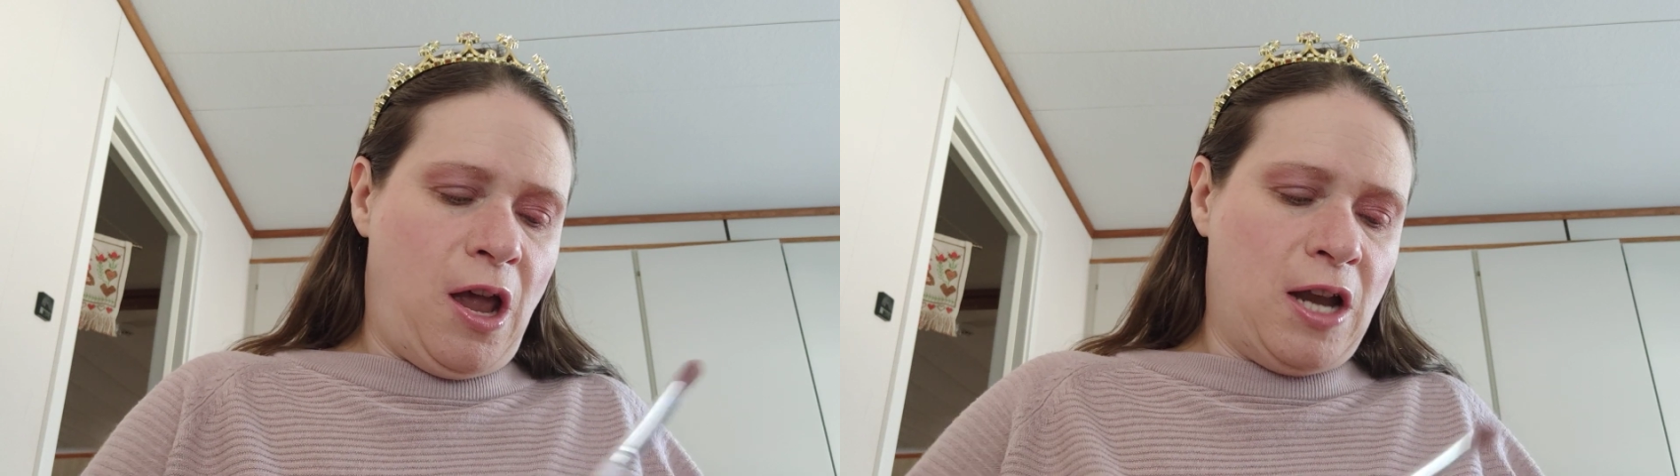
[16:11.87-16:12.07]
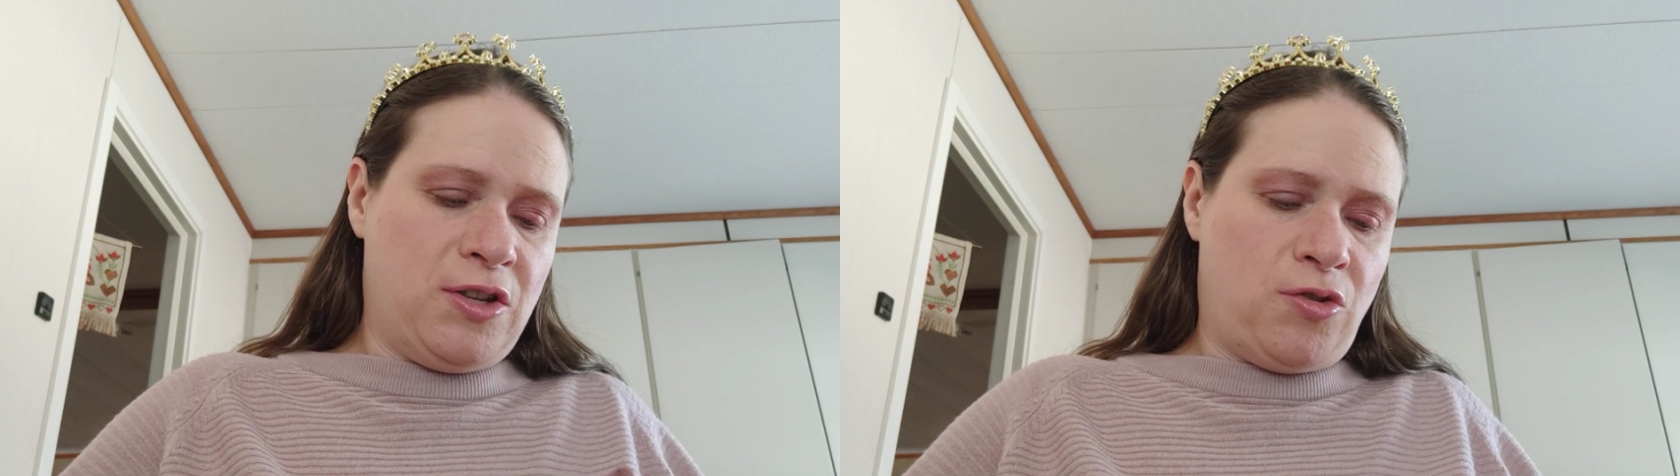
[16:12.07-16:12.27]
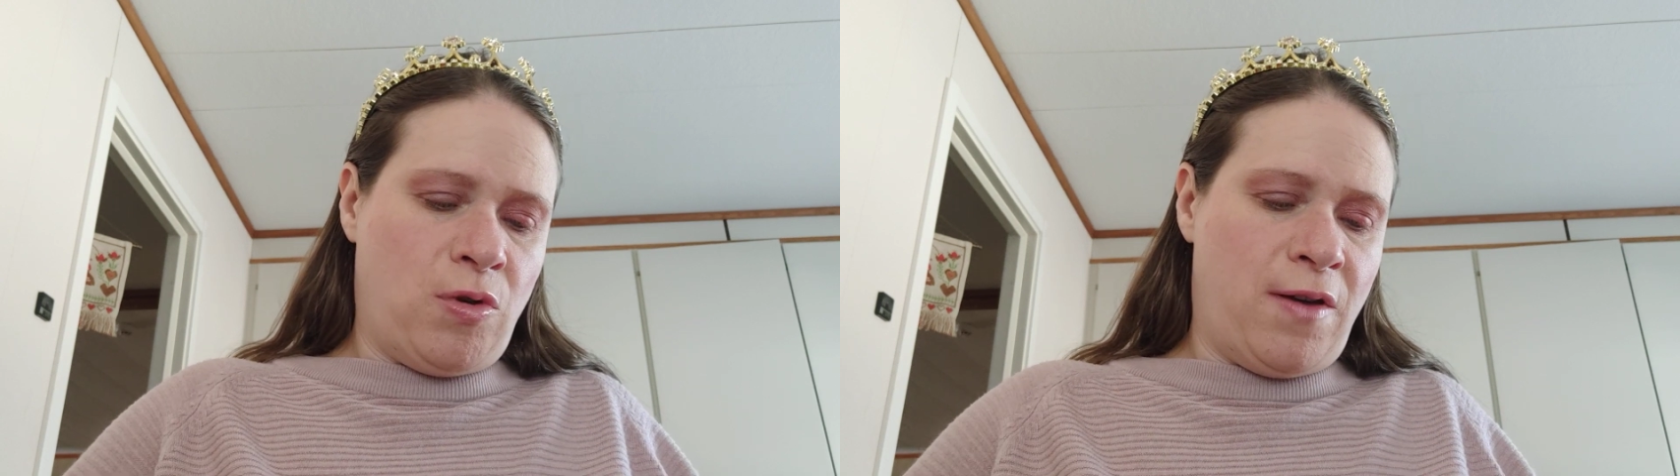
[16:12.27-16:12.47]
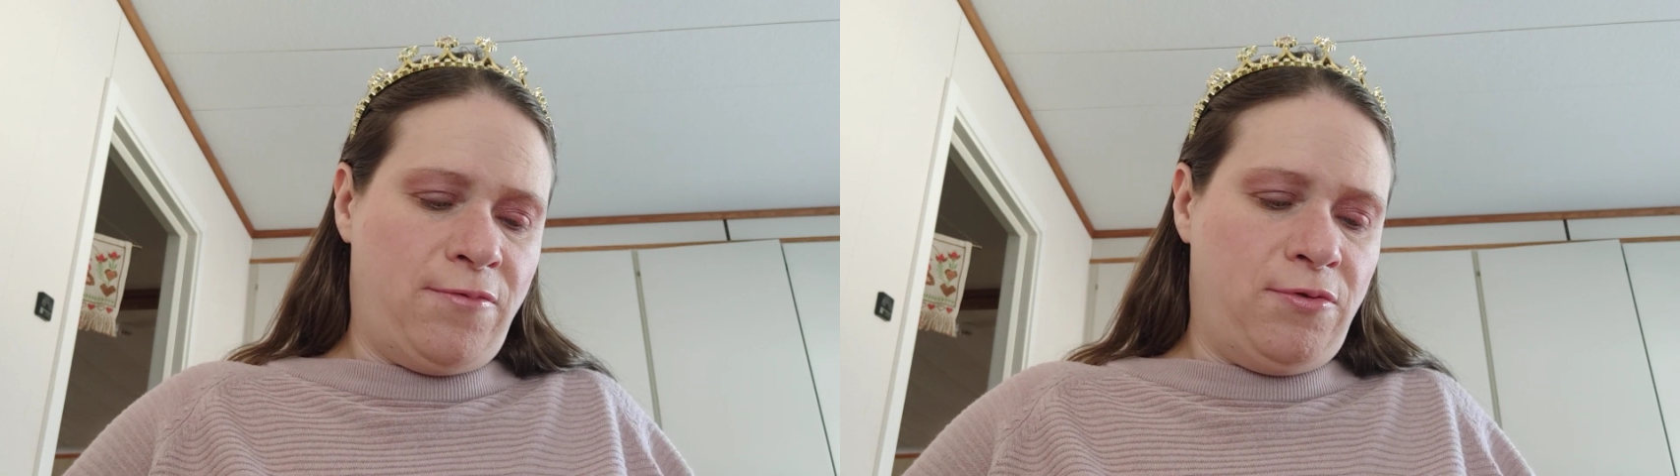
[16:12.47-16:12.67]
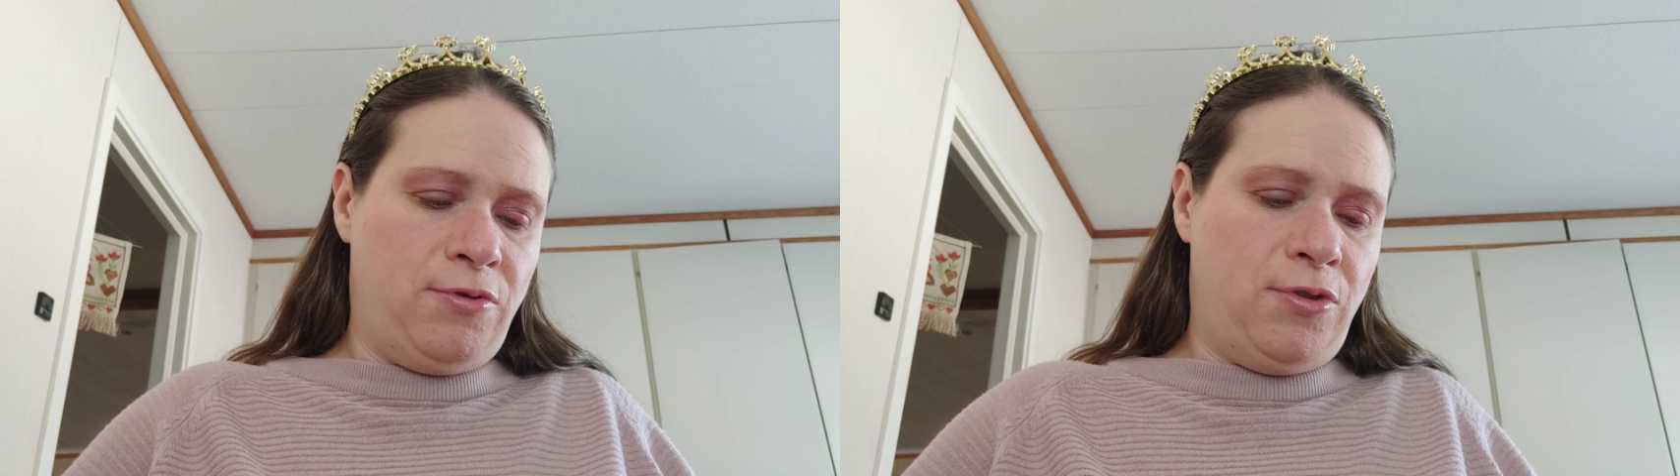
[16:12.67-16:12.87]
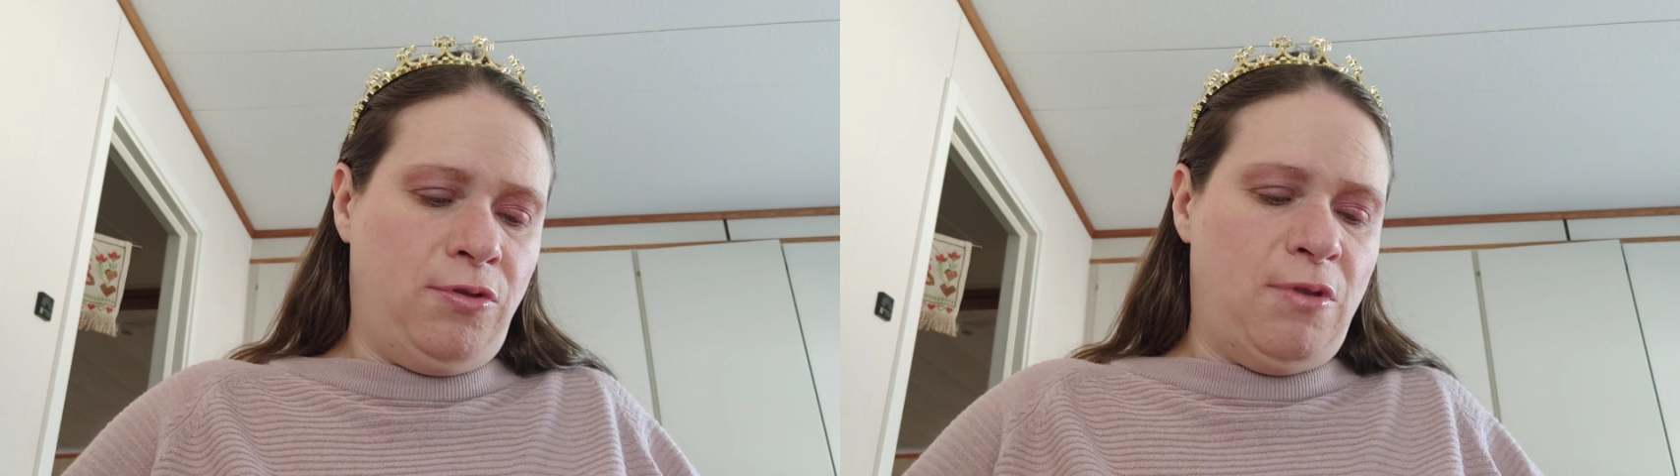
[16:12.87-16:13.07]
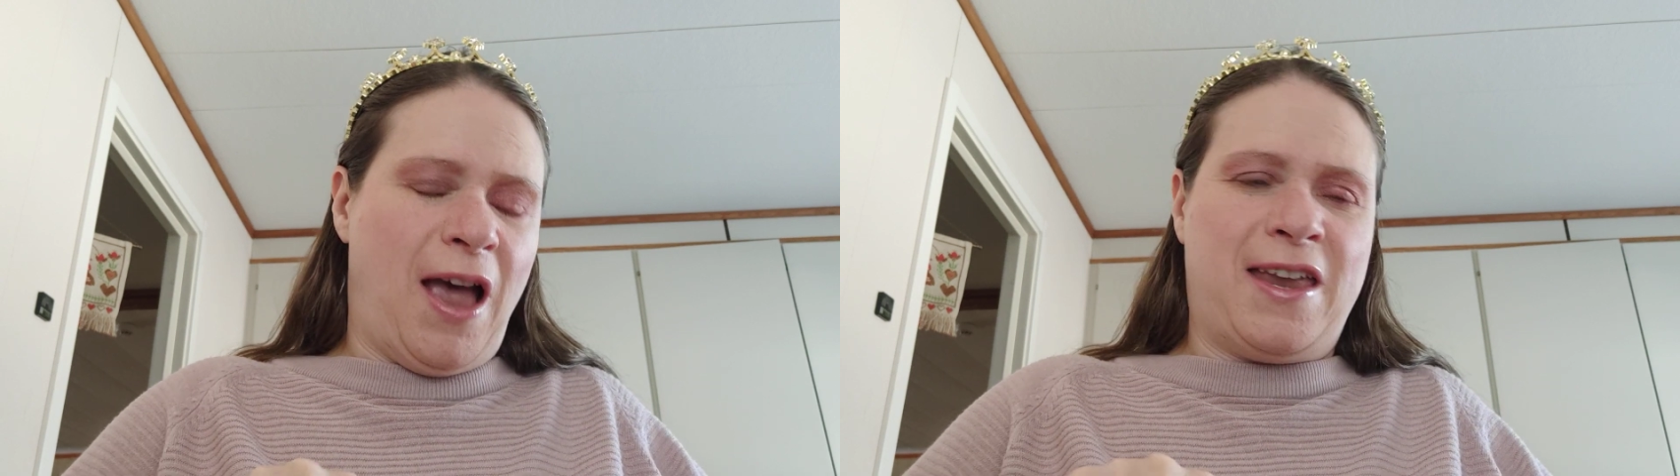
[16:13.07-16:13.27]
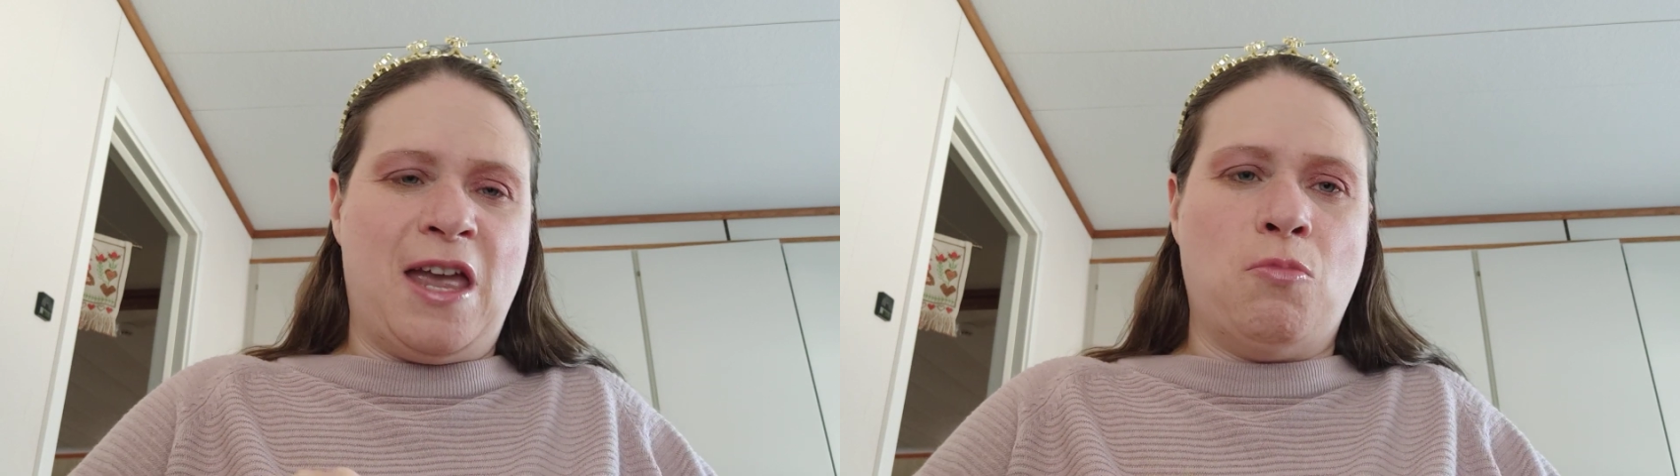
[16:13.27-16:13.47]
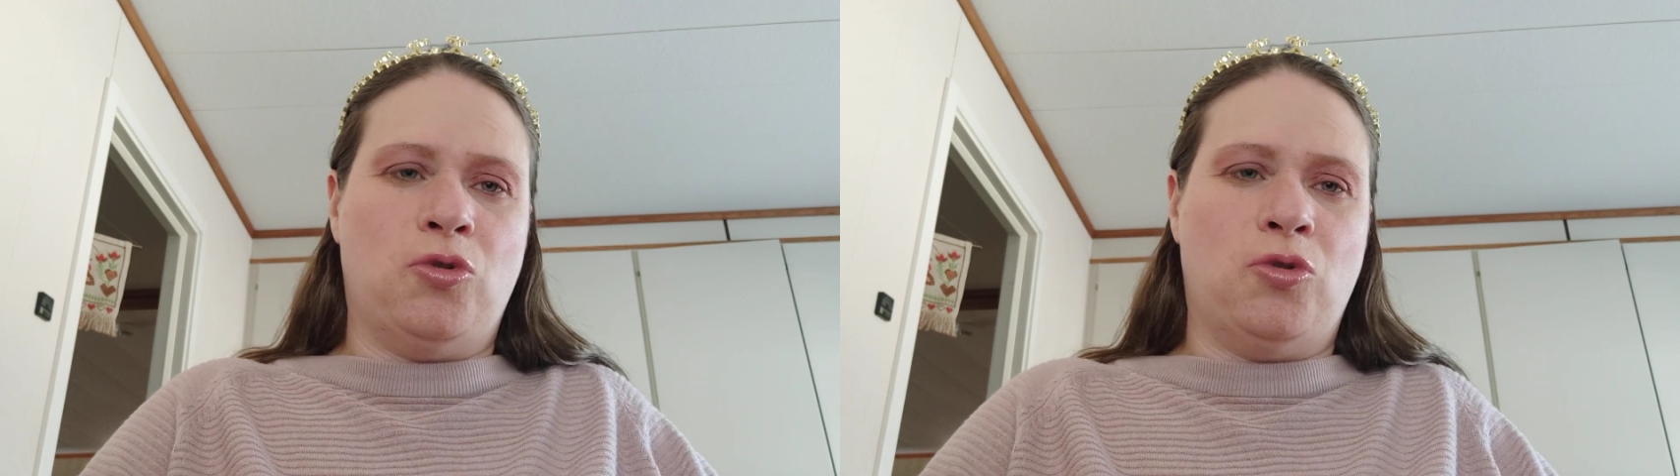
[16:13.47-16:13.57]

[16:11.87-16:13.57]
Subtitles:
I can't